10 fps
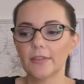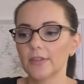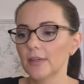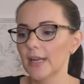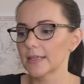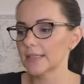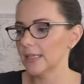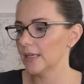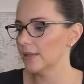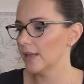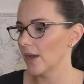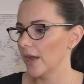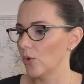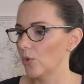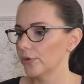The next thing that
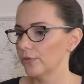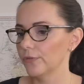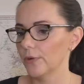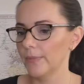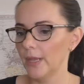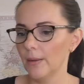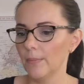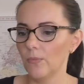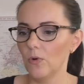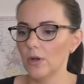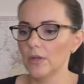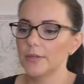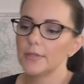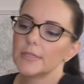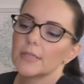I ordered from them
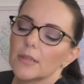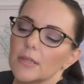was